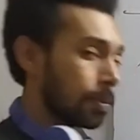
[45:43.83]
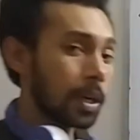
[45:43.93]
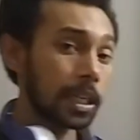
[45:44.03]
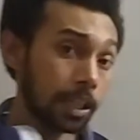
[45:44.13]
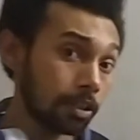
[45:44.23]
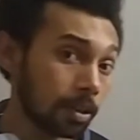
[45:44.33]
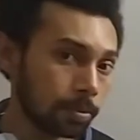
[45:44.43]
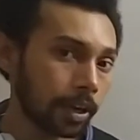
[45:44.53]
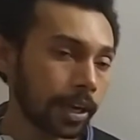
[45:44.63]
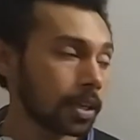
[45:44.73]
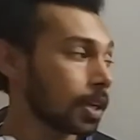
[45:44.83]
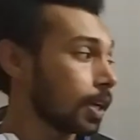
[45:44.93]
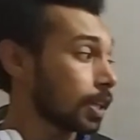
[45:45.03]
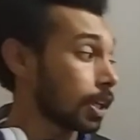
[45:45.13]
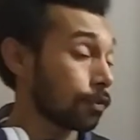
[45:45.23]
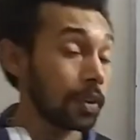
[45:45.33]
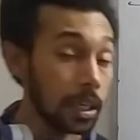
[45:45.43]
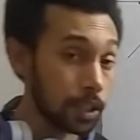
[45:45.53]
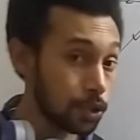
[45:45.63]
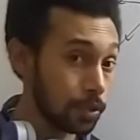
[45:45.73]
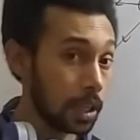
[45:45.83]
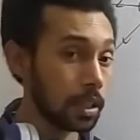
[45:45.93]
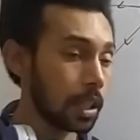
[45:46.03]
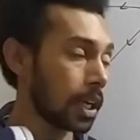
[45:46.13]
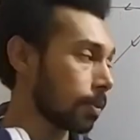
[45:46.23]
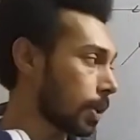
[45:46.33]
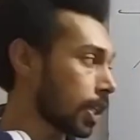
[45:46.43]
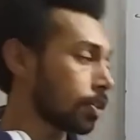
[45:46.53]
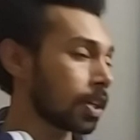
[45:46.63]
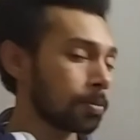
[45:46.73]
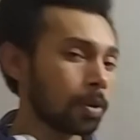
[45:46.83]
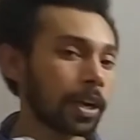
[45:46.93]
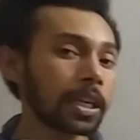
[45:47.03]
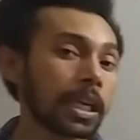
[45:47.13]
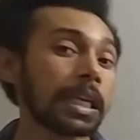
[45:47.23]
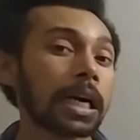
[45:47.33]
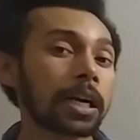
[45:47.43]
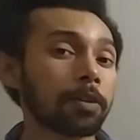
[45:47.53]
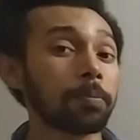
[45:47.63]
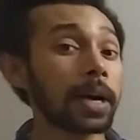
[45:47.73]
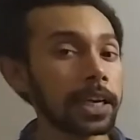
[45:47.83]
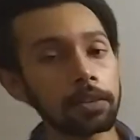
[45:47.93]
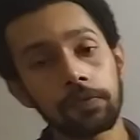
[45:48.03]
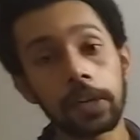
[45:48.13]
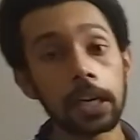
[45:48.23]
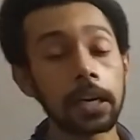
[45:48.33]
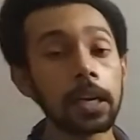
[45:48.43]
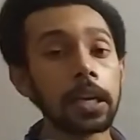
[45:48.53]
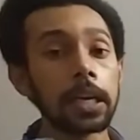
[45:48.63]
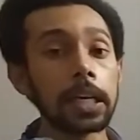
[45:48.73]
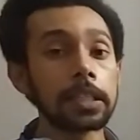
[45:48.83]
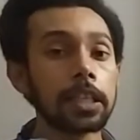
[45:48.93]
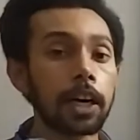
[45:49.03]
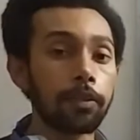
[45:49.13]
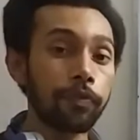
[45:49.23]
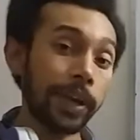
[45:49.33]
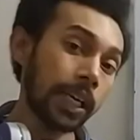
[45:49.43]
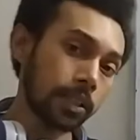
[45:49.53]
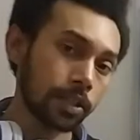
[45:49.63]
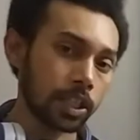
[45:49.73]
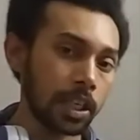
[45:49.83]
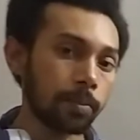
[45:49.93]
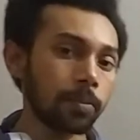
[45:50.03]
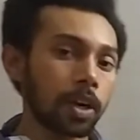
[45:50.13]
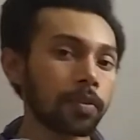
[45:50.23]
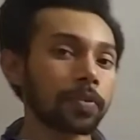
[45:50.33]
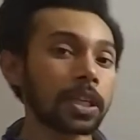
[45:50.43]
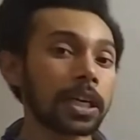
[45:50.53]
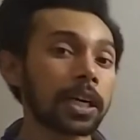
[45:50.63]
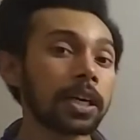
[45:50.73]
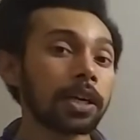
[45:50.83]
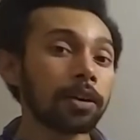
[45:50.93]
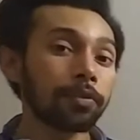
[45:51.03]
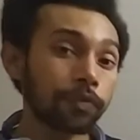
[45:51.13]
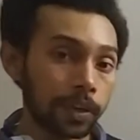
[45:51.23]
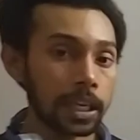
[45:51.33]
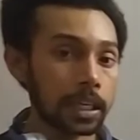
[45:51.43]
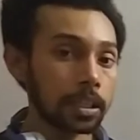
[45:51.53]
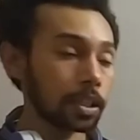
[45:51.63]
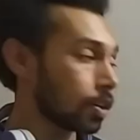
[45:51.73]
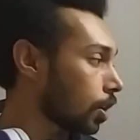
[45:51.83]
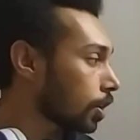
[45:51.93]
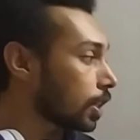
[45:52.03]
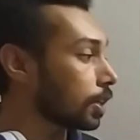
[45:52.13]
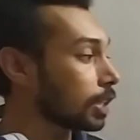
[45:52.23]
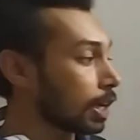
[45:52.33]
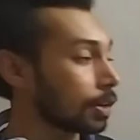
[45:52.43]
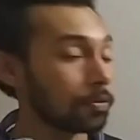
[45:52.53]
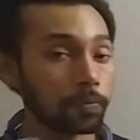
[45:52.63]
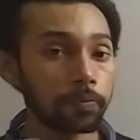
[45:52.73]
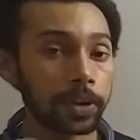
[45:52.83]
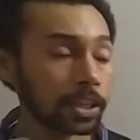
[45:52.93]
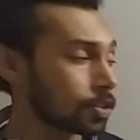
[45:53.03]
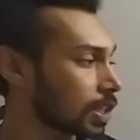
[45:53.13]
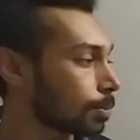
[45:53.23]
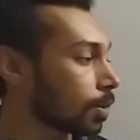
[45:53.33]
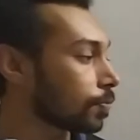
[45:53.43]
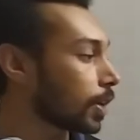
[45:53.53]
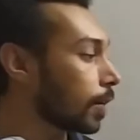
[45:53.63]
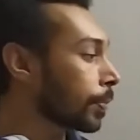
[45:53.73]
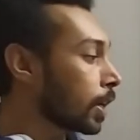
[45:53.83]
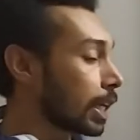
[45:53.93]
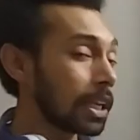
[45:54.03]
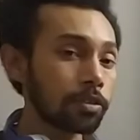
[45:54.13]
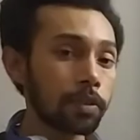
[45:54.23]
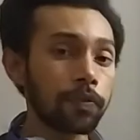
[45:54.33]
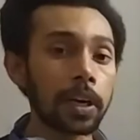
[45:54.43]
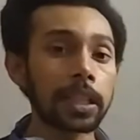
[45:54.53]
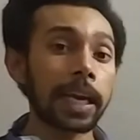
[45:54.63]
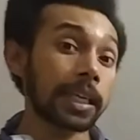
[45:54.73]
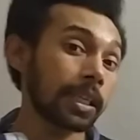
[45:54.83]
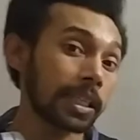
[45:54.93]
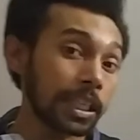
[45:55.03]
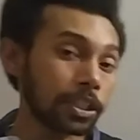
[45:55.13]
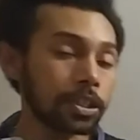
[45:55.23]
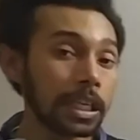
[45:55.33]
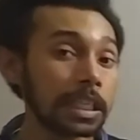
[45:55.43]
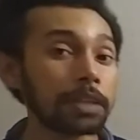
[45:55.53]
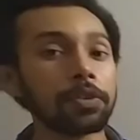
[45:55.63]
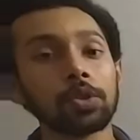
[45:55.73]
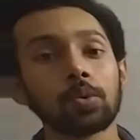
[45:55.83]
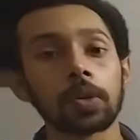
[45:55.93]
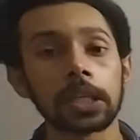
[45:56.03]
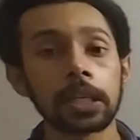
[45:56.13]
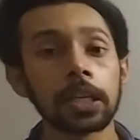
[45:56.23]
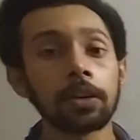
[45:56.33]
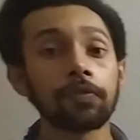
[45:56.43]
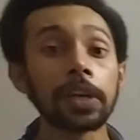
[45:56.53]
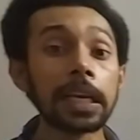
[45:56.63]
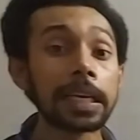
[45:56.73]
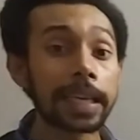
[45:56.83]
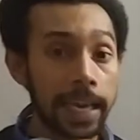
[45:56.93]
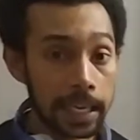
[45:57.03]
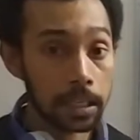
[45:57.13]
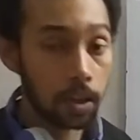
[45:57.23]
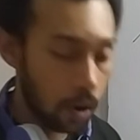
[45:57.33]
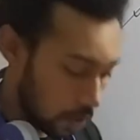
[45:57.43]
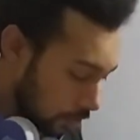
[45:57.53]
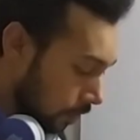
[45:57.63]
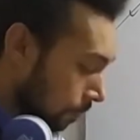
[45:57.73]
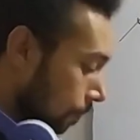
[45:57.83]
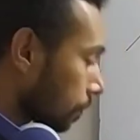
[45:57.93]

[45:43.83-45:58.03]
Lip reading: at a particular point, the field strength at a particular point in a combined field is the vector sum of the field, or the vector sum of the electric field that each individual field can cause.